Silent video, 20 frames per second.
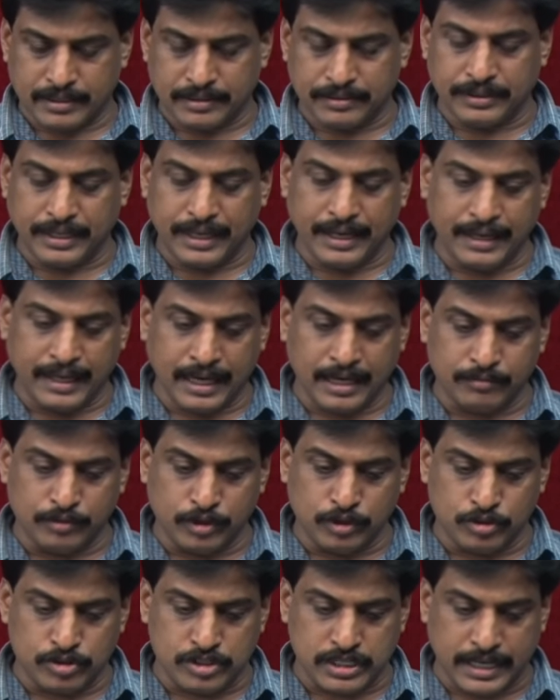then I am
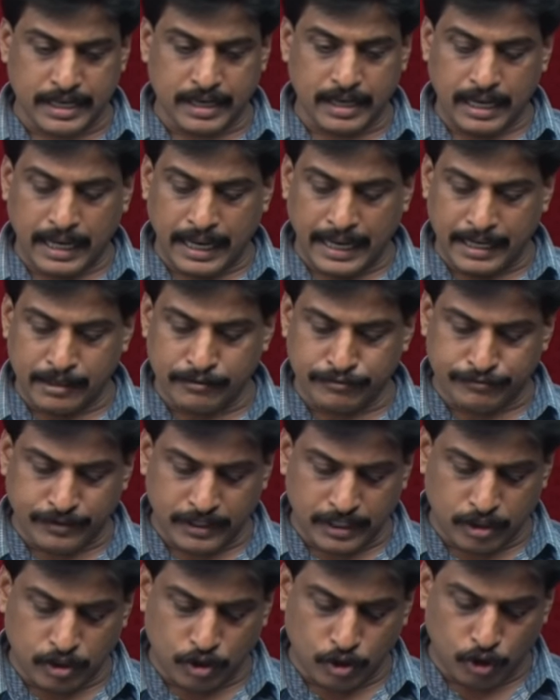using
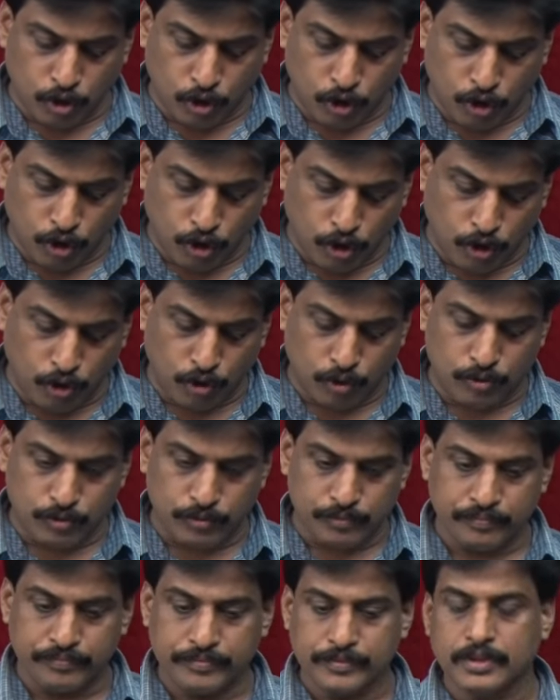-o
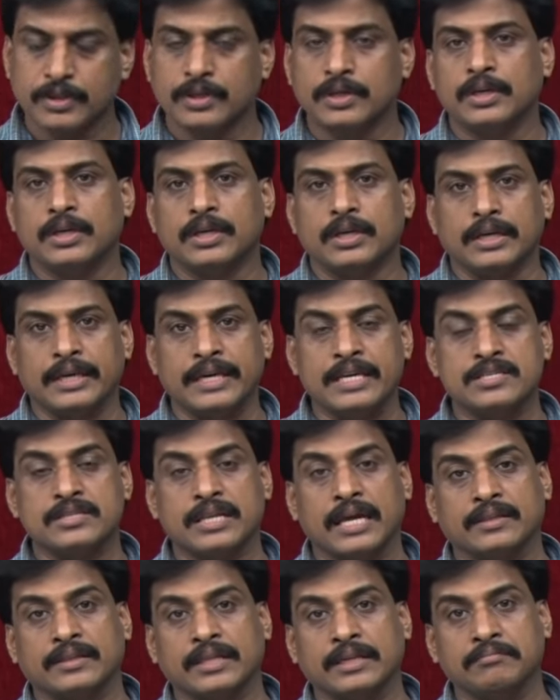is
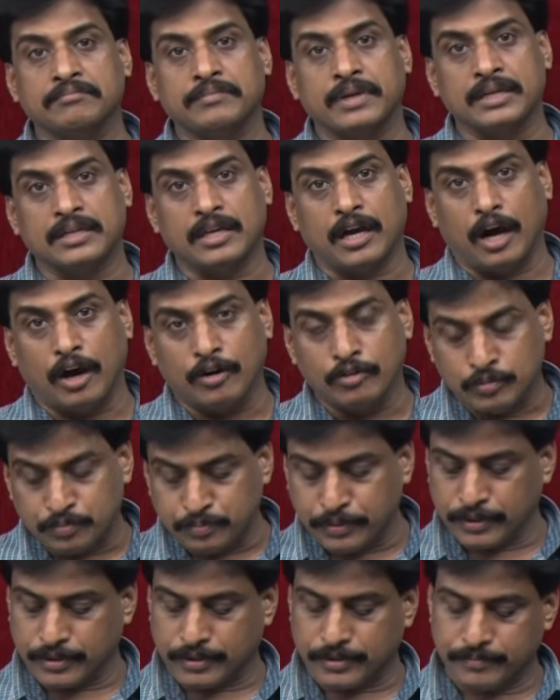nothing but
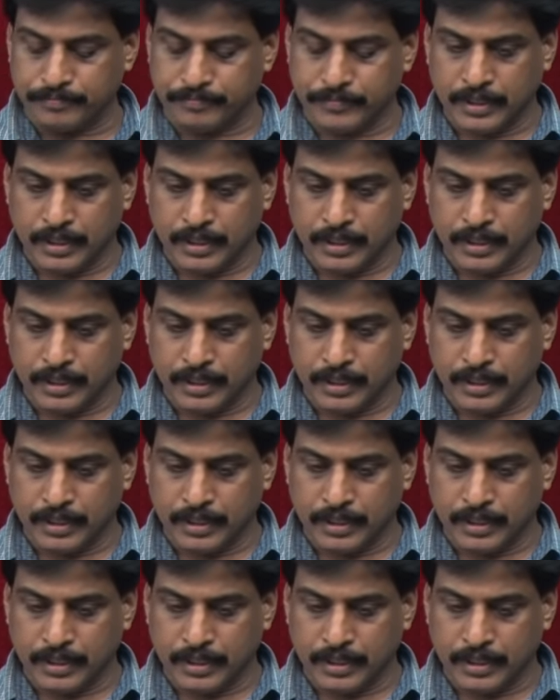output.